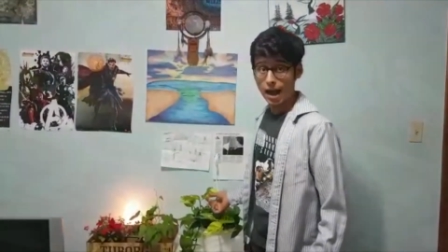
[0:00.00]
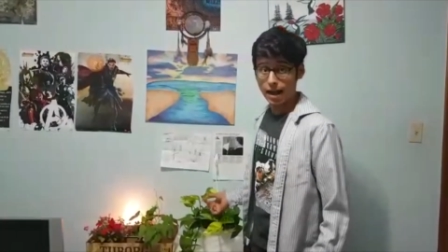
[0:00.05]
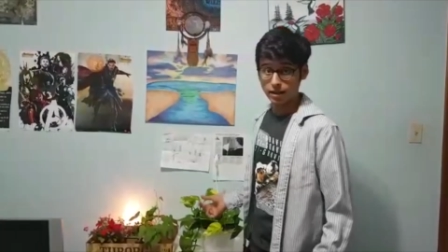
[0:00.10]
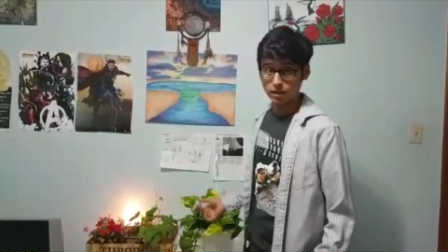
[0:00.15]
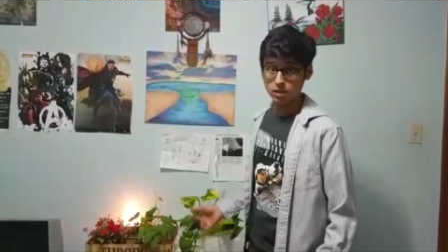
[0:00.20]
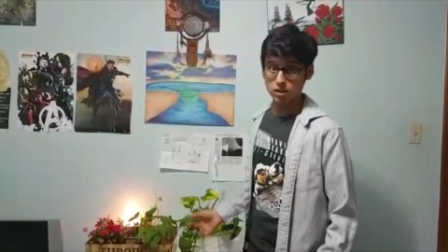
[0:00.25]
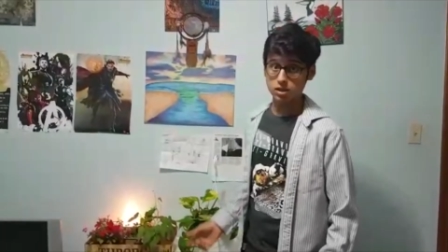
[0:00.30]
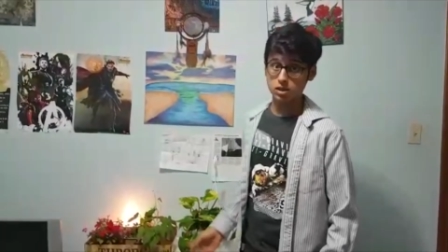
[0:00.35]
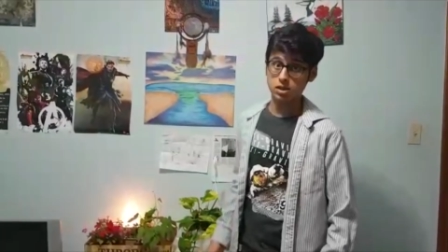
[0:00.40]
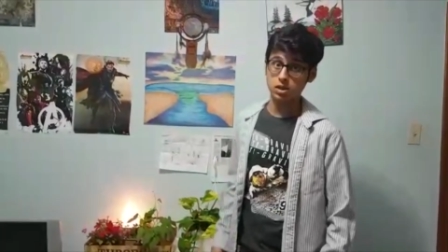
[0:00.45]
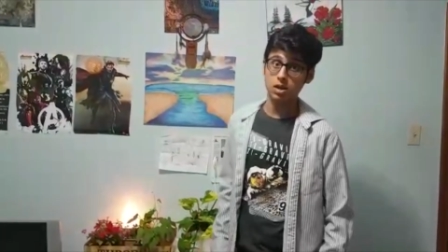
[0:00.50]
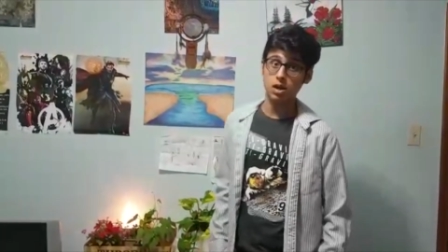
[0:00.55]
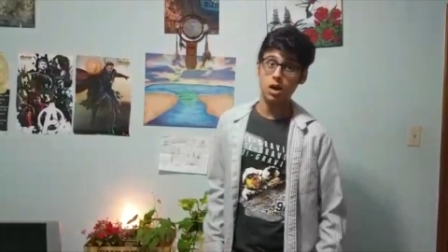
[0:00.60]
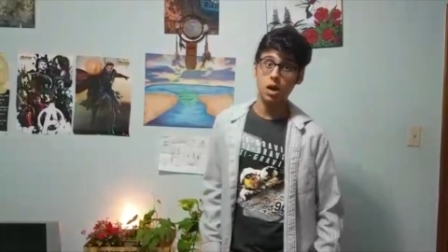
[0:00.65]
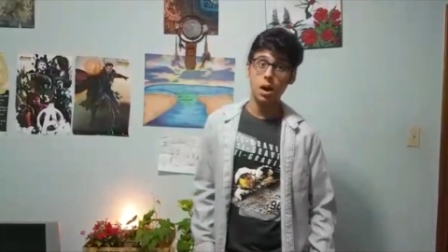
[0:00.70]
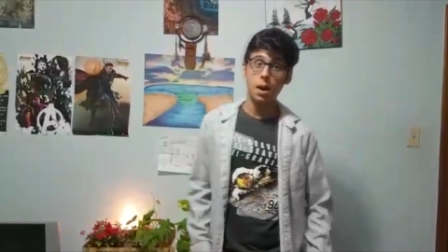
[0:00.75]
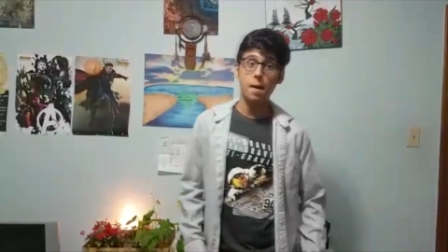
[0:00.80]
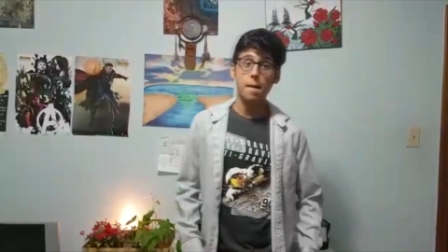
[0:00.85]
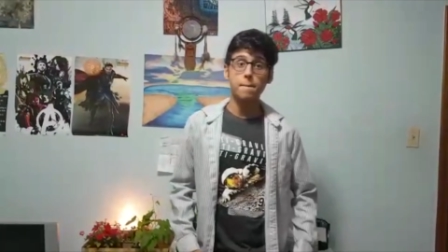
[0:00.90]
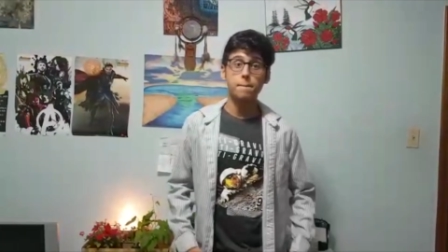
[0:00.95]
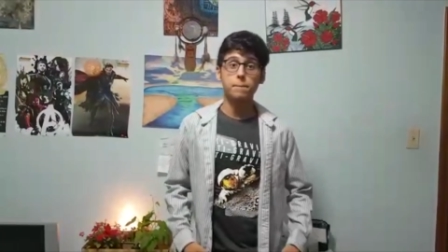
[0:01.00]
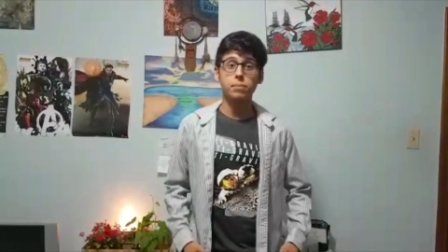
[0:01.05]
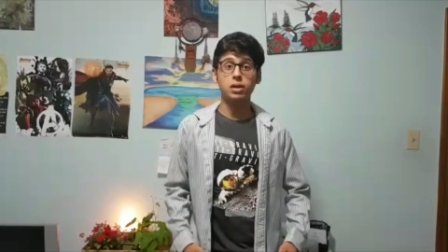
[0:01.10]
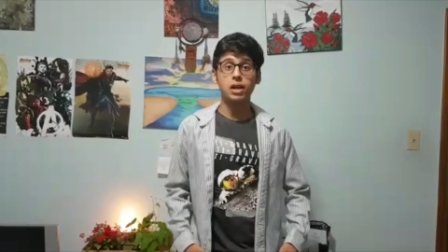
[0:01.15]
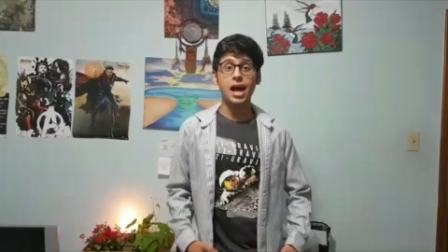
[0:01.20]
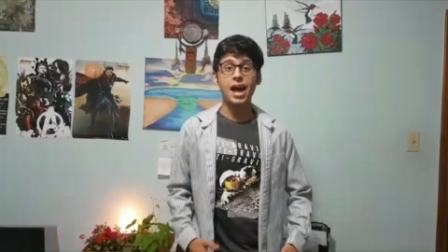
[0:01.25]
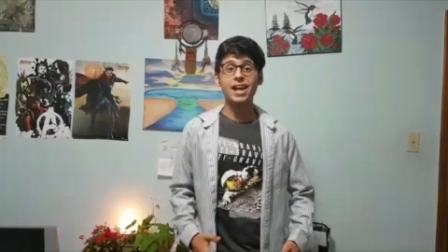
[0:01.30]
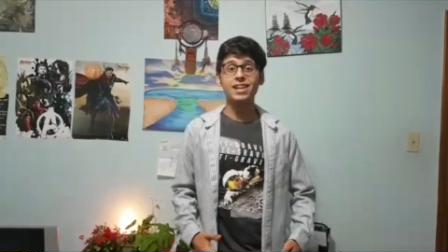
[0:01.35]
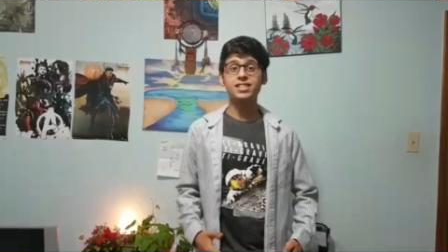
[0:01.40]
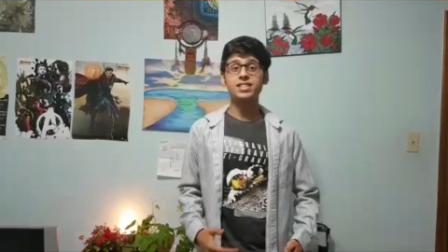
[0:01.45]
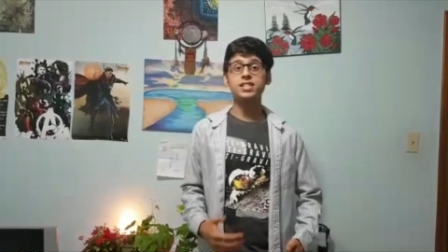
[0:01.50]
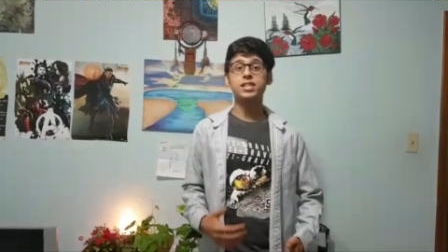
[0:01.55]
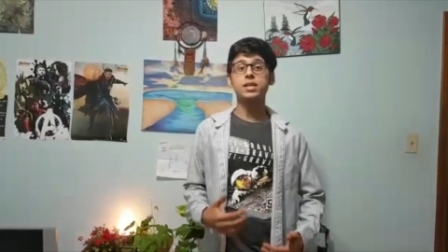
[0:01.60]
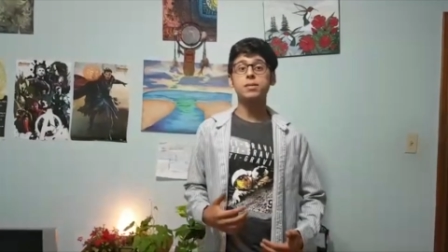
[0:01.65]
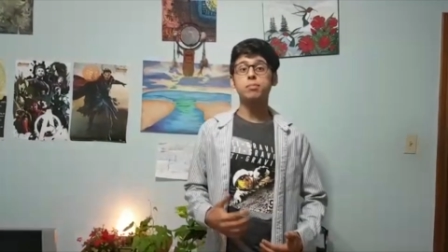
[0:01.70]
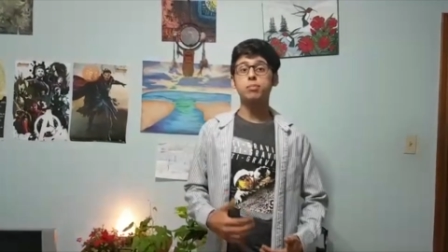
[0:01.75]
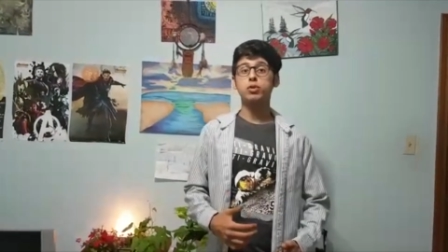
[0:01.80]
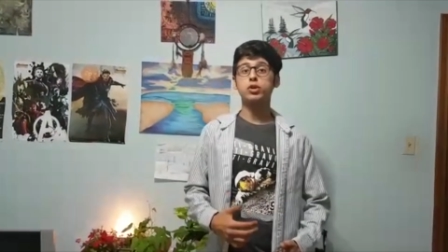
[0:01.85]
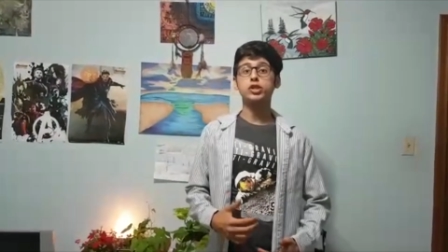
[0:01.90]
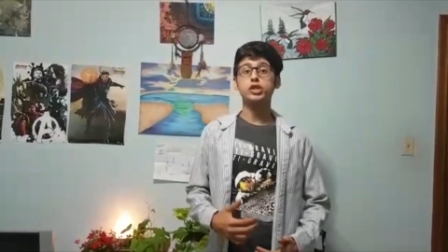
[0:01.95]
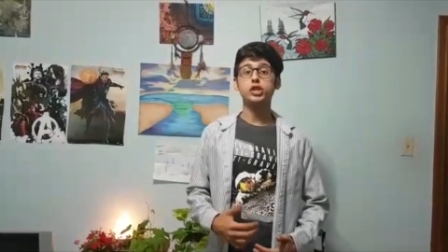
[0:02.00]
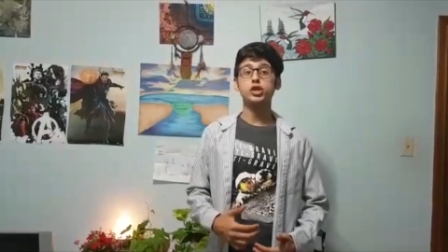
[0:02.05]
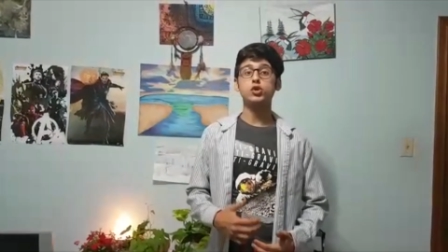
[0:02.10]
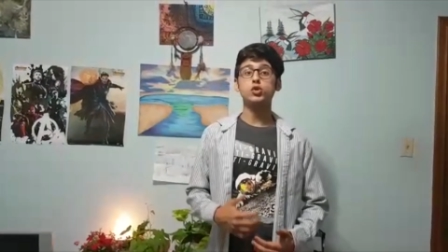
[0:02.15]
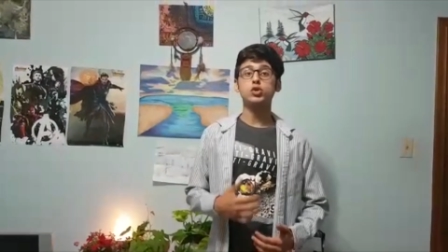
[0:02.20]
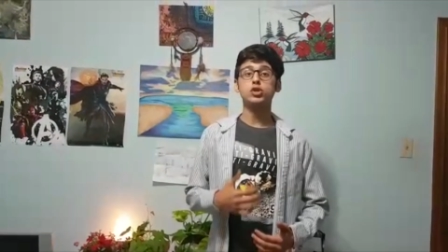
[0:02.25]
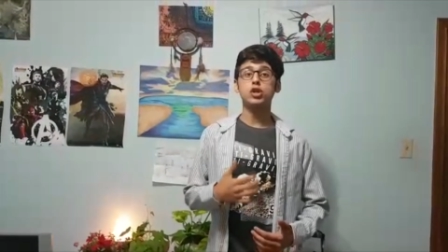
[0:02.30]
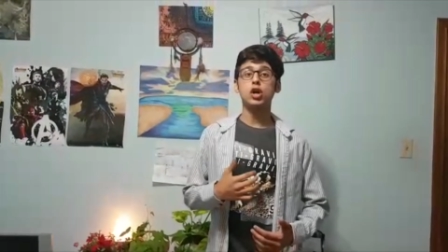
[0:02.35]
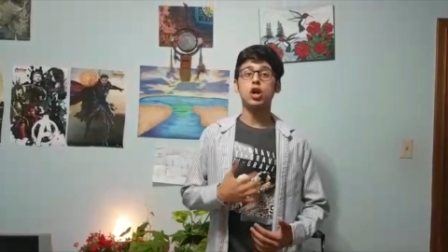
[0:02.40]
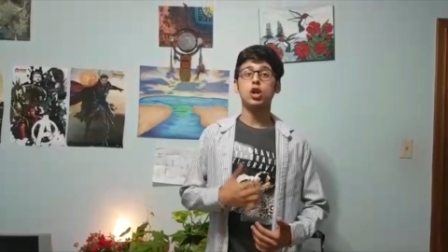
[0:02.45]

Plants. Plants can produce